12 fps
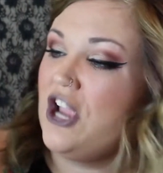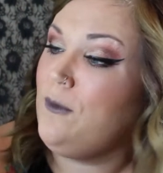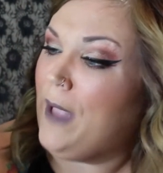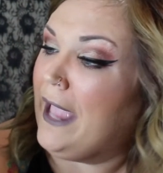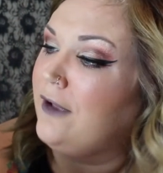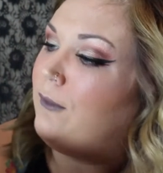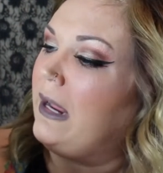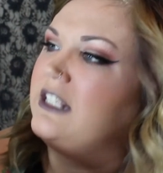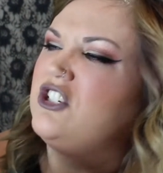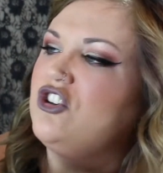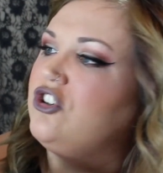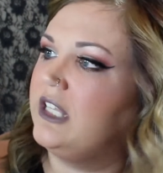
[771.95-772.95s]
Okay, great,
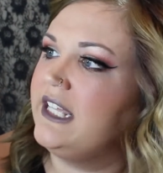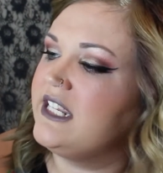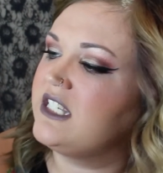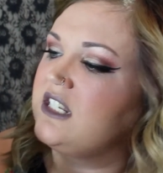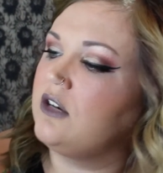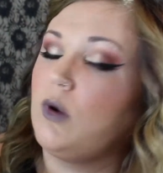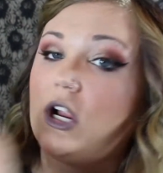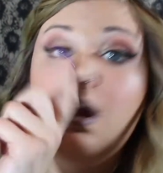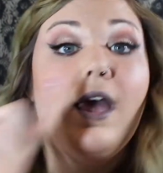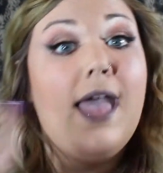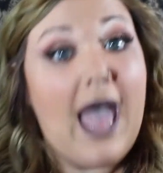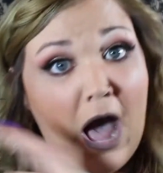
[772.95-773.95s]
surely this is gonna work.
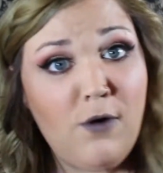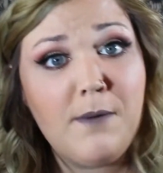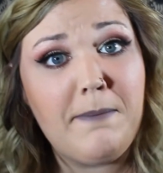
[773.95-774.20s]
How